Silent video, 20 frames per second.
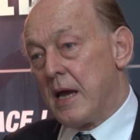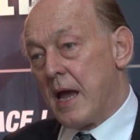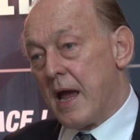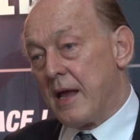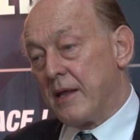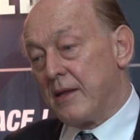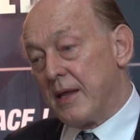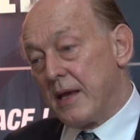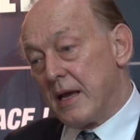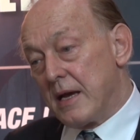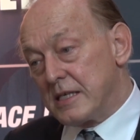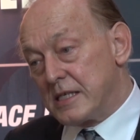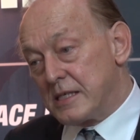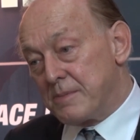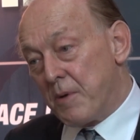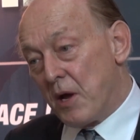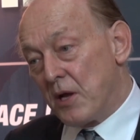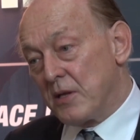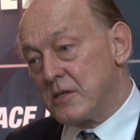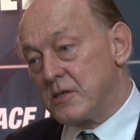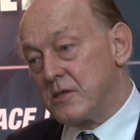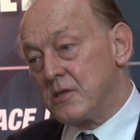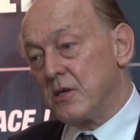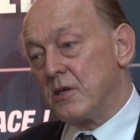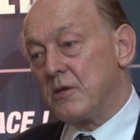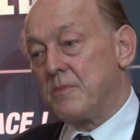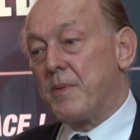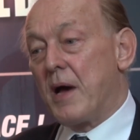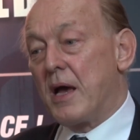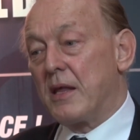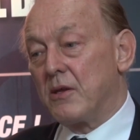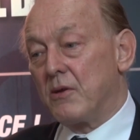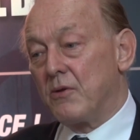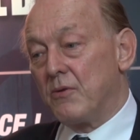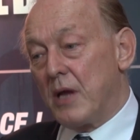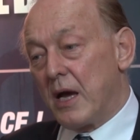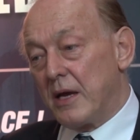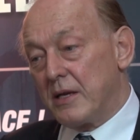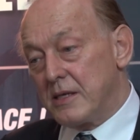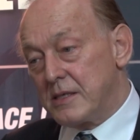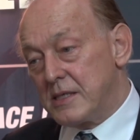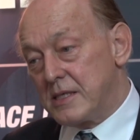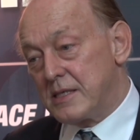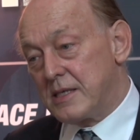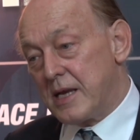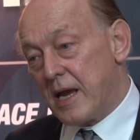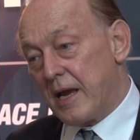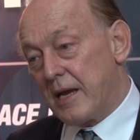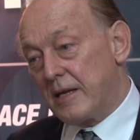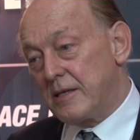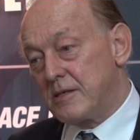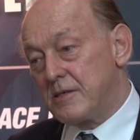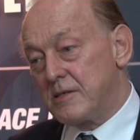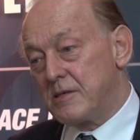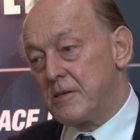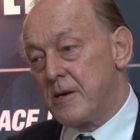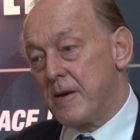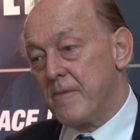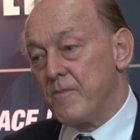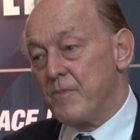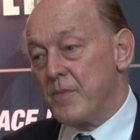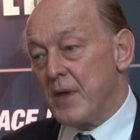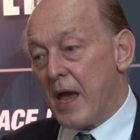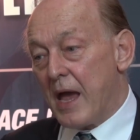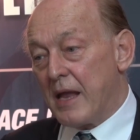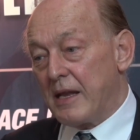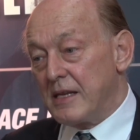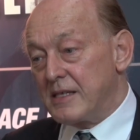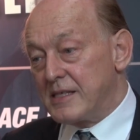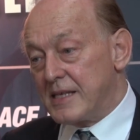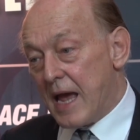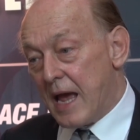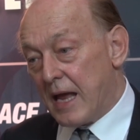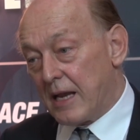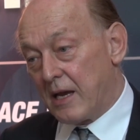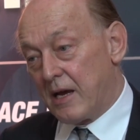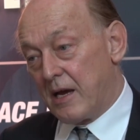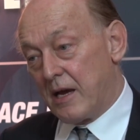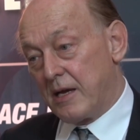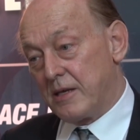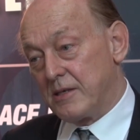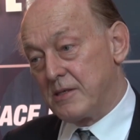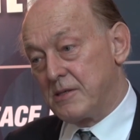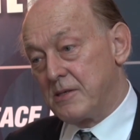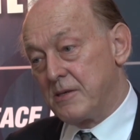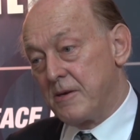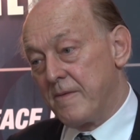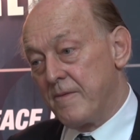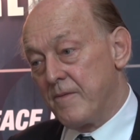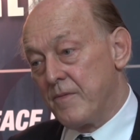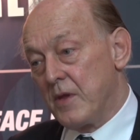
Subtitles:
and they are sponsored by the United States and its allies.